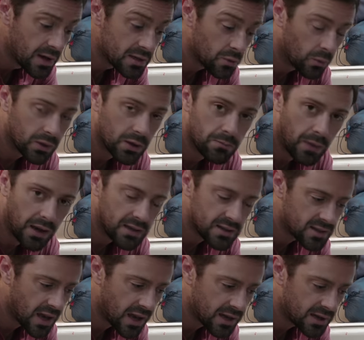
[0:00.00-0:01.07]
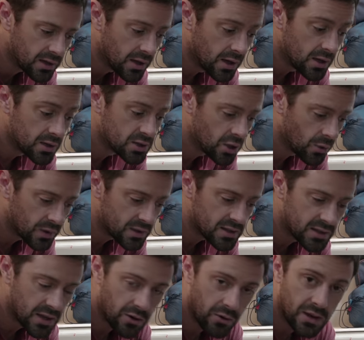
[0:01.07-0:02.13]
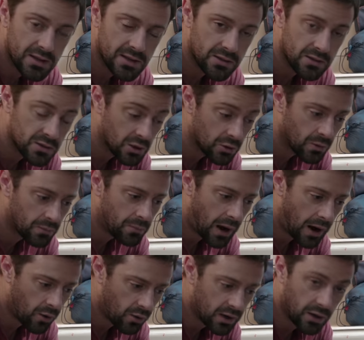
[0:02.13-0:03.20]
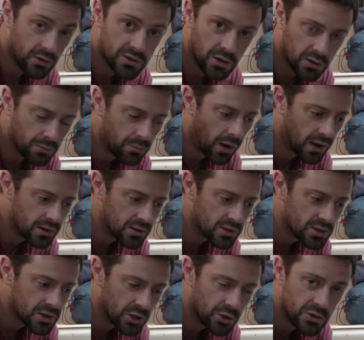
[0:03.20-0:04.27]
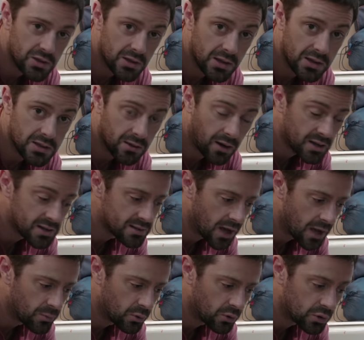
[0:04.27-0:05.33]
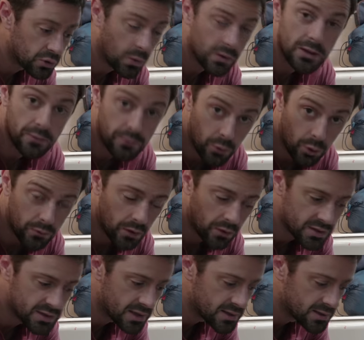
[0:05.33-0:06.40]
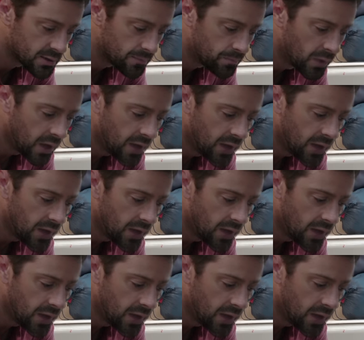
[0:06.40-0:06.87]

So we can maintain two in series and two in parallel, so combining the two so that there's a nice stable 24 volt system.